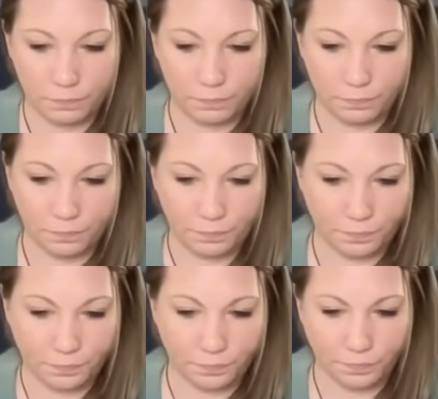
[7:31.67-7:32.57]

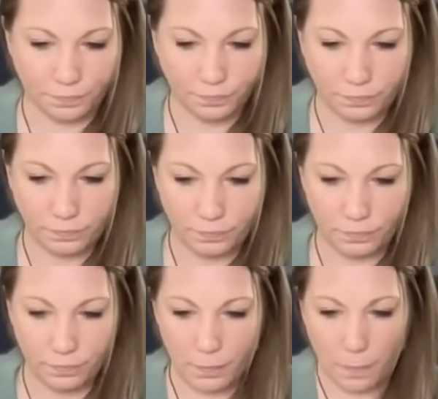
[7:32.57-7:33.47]

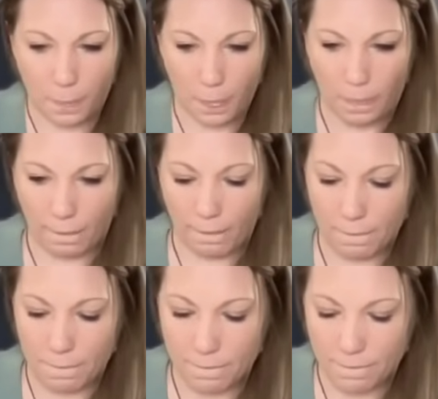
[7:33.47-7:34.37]

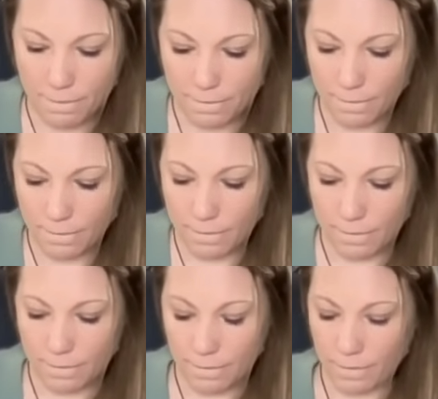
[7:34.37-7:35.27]

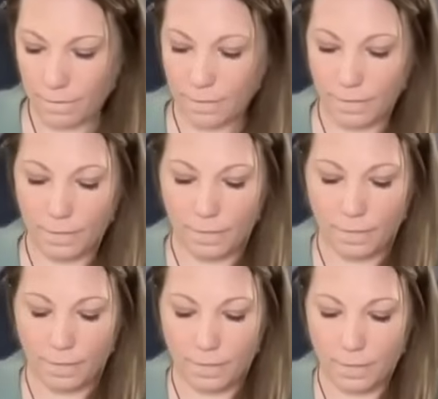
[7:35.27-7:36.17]

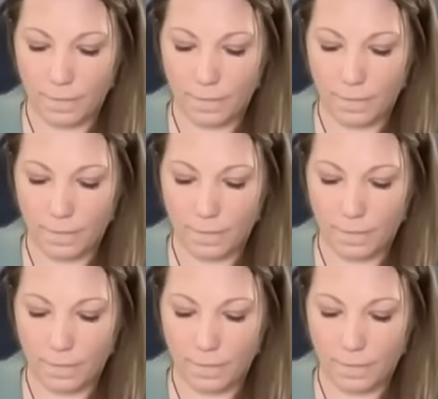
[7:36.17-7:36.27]
No one is speaking in this clip.